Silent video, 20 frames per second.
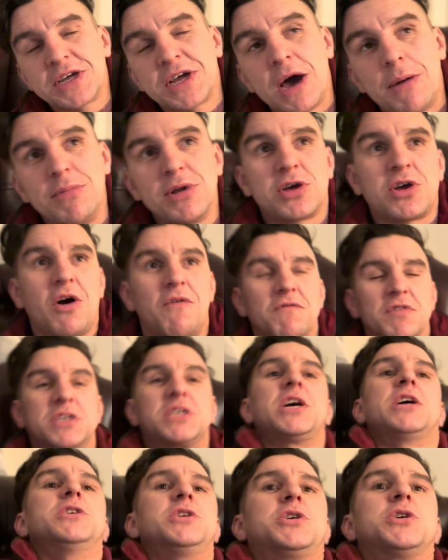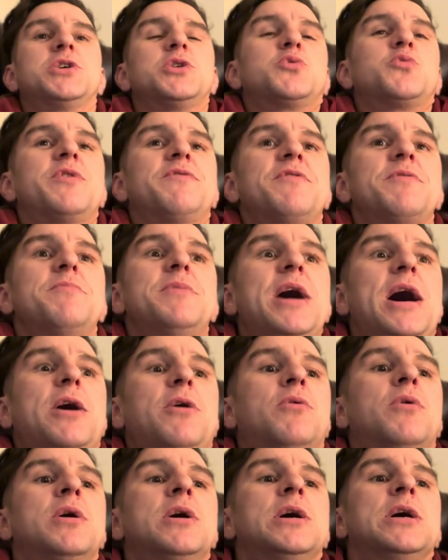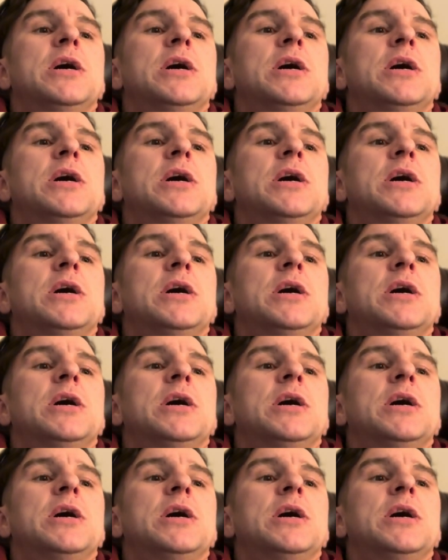couple of conversations with him now,